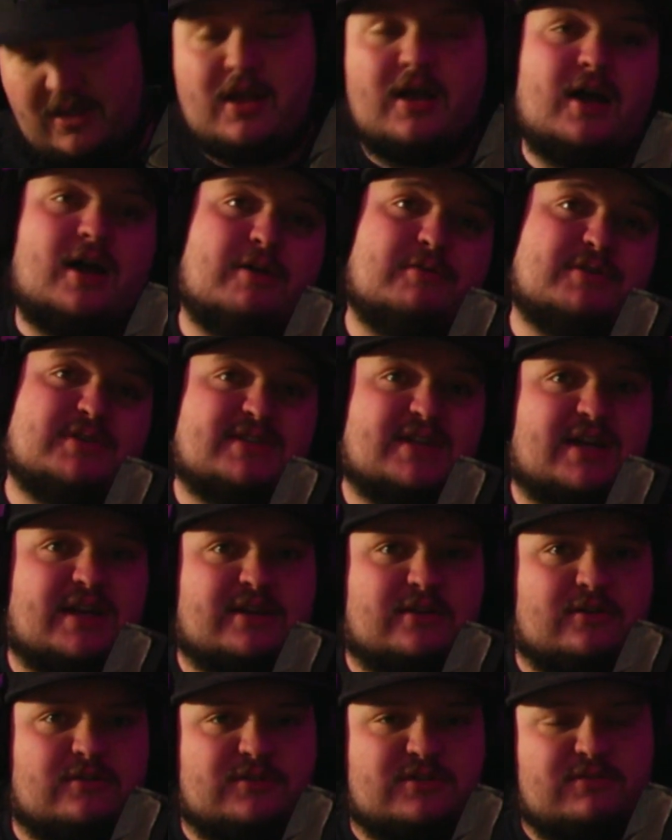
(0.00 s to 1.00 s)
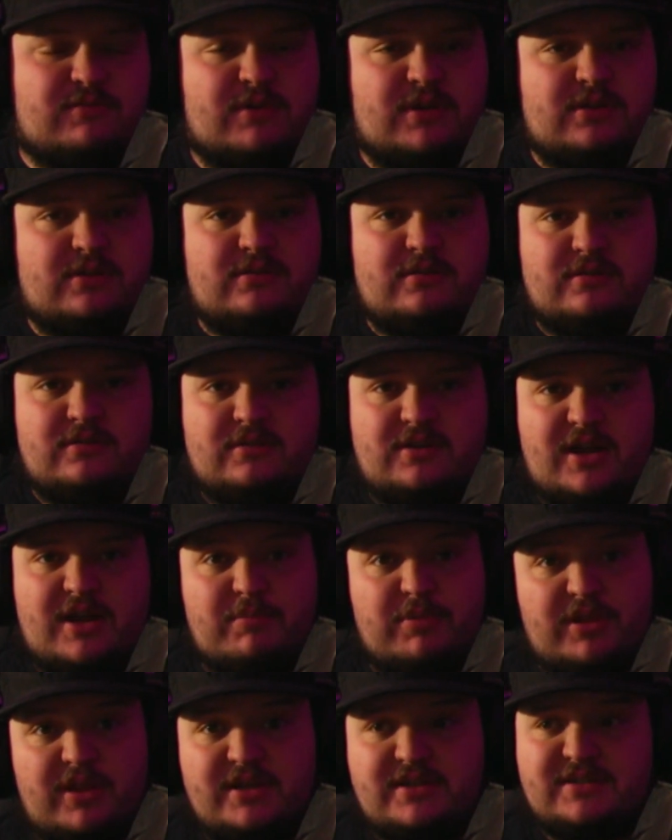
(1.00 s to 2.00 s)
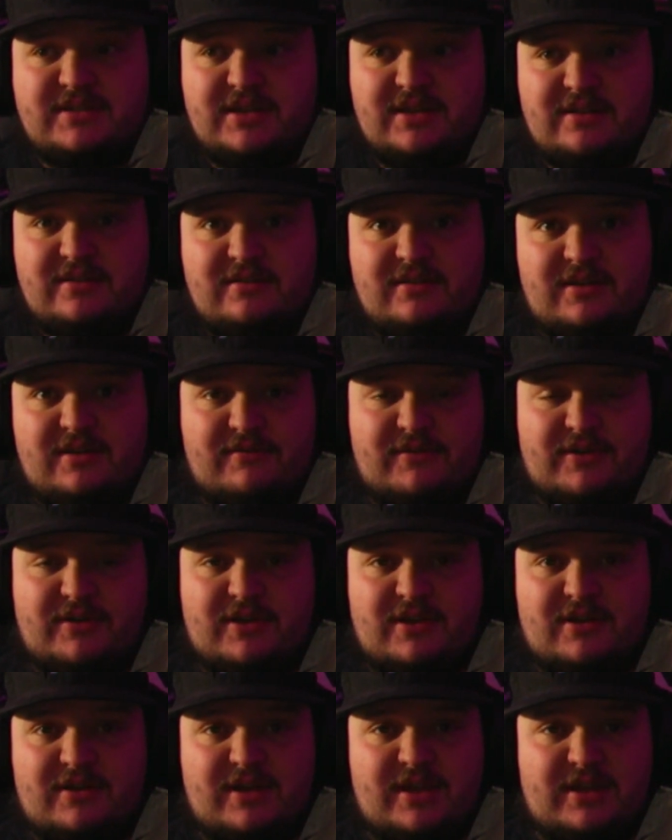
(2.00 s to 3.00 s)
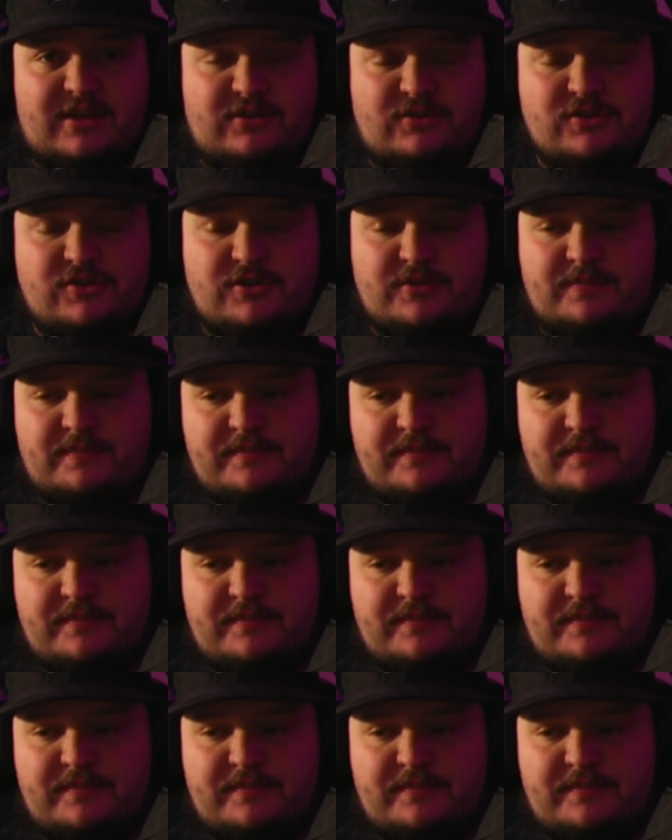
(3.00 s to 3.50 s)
I was diagnosed with hyperlexia at a very young age.